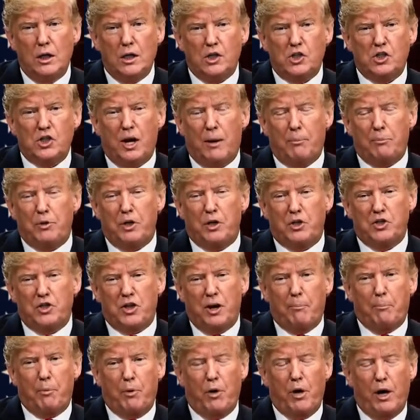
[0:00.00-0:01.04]
It's kept us
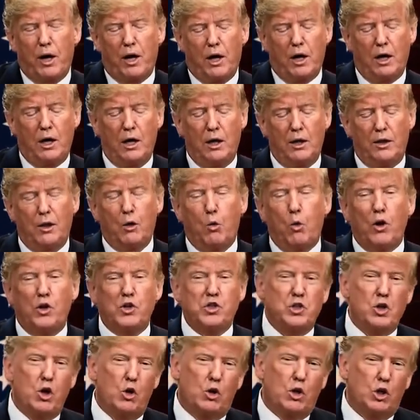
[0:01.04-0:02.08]
separated. There
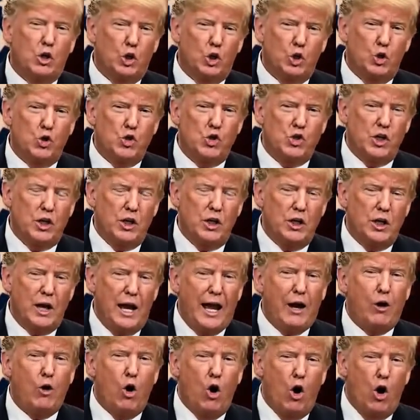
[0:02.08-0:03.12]
was no collusion
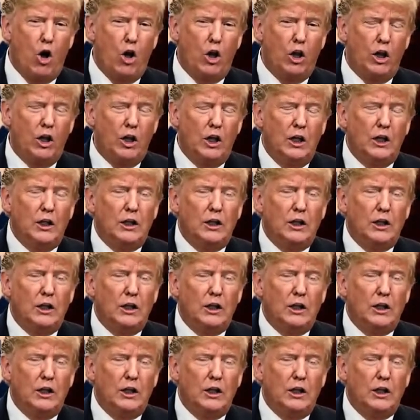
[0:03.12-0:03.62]
at all.